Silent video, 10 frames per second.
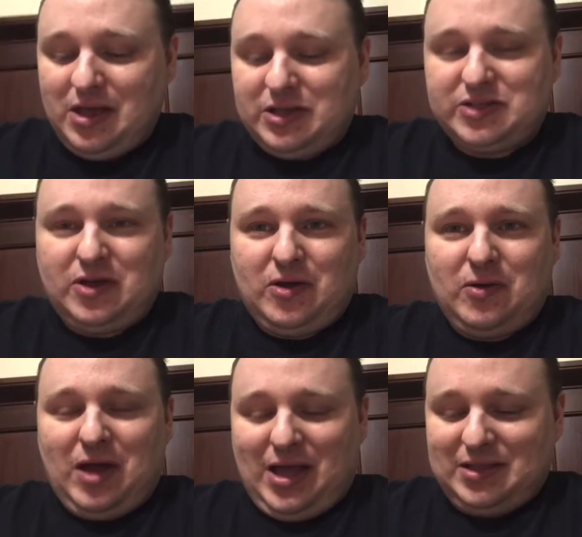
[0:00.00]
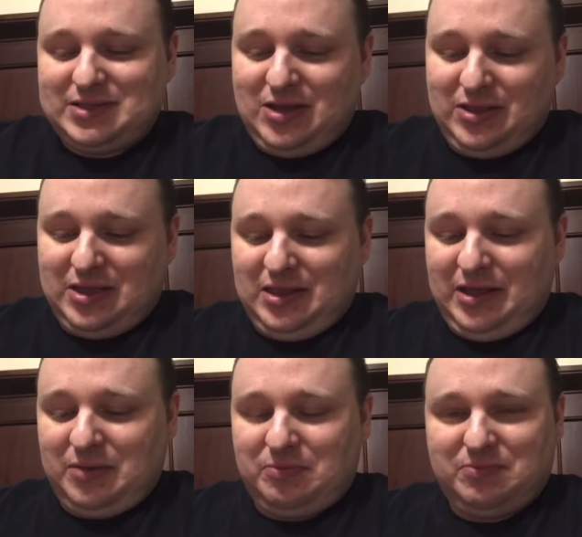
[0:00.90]
So I can tell they,
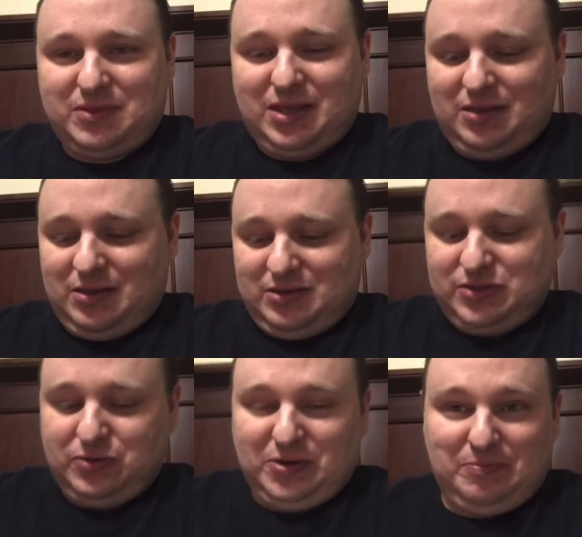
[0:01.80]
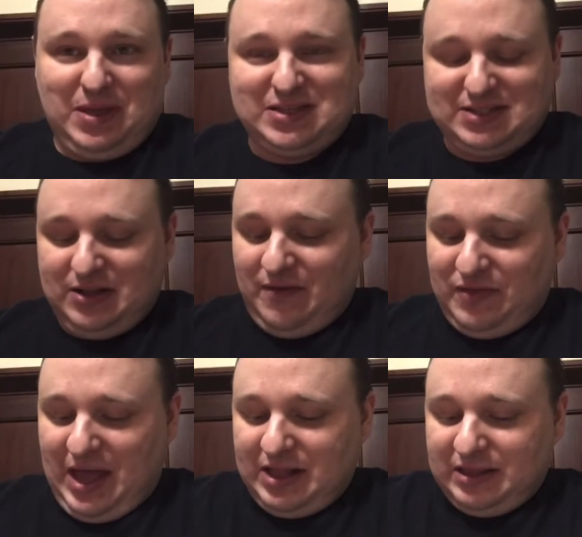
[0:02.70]
like, sort of based it off
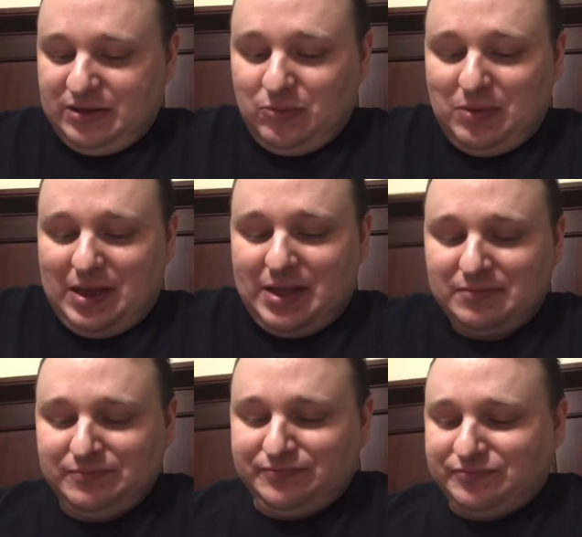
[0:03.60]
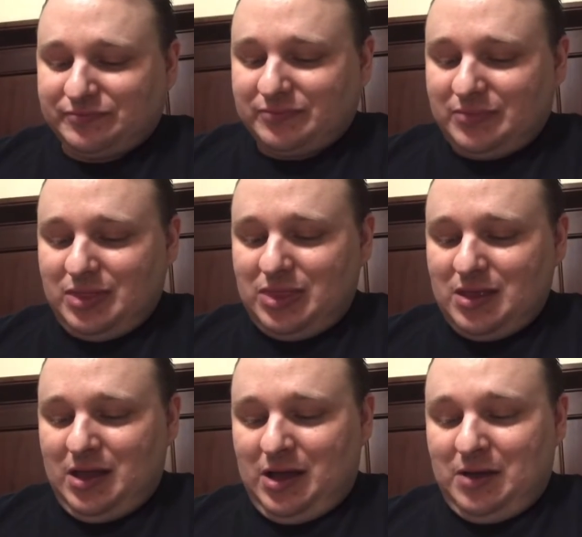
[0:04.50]
that a little bit.
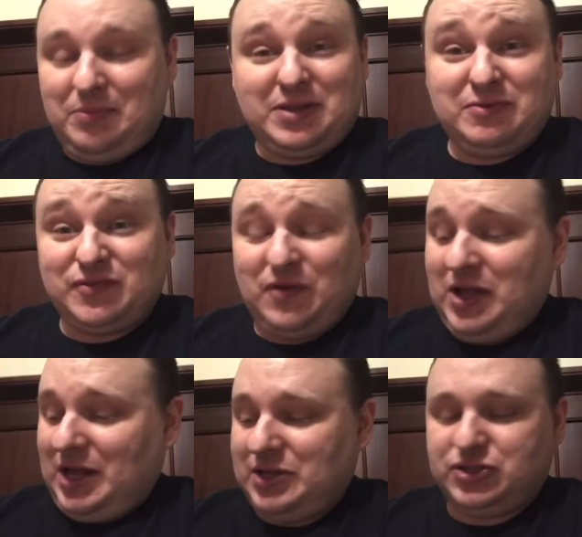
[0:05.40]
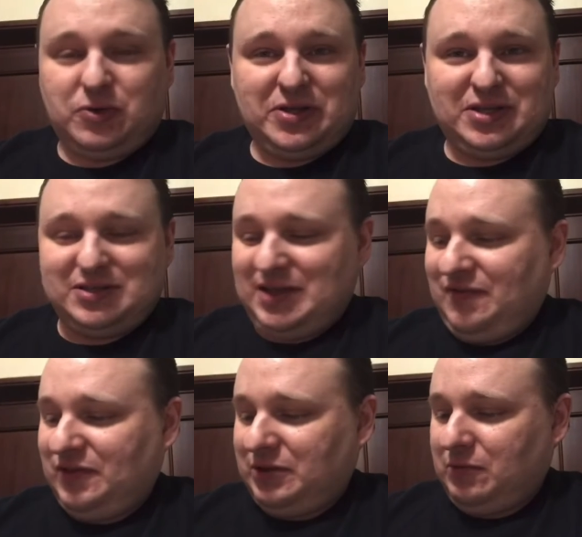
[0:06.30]
But it was fun. I enjoyed it.
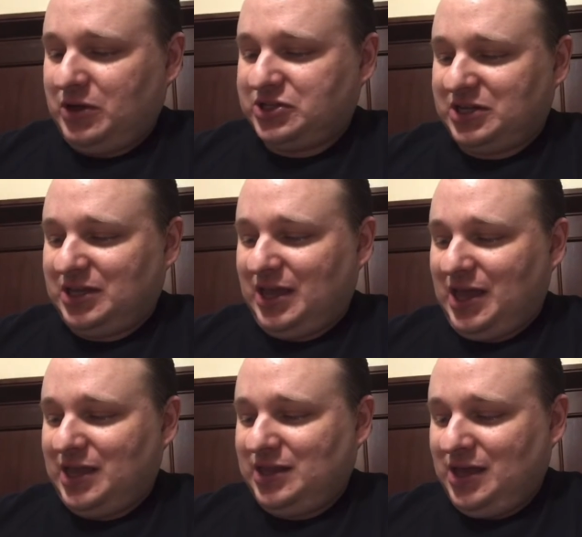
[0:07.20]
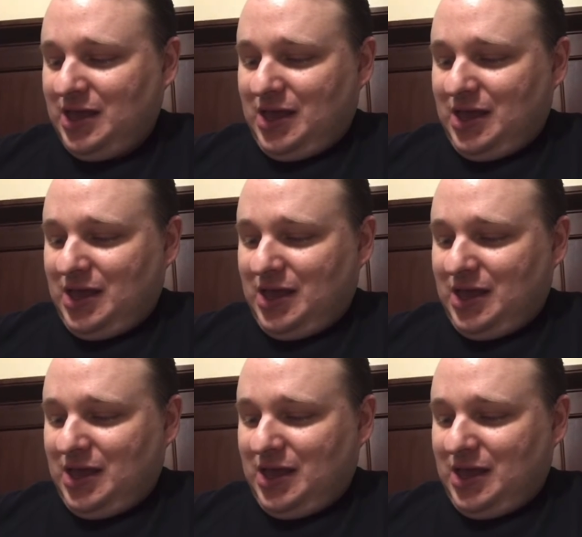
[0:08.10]
Definitely watch it again.